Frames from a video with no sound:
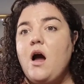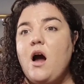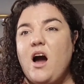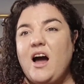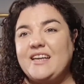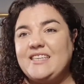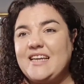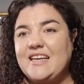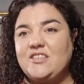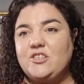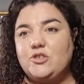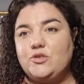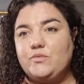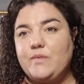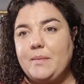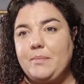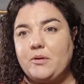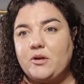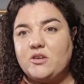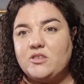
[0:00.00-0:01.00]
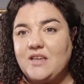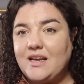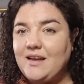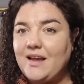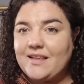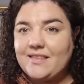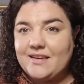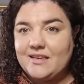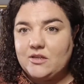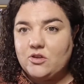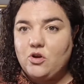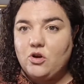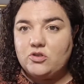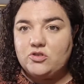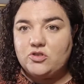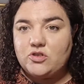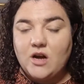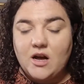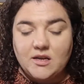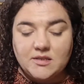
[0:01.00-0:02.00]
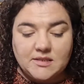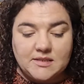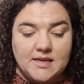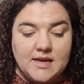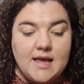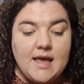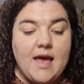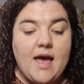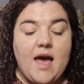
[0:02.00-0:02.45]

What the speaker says: I tend to use ribbon because I like the little contrast.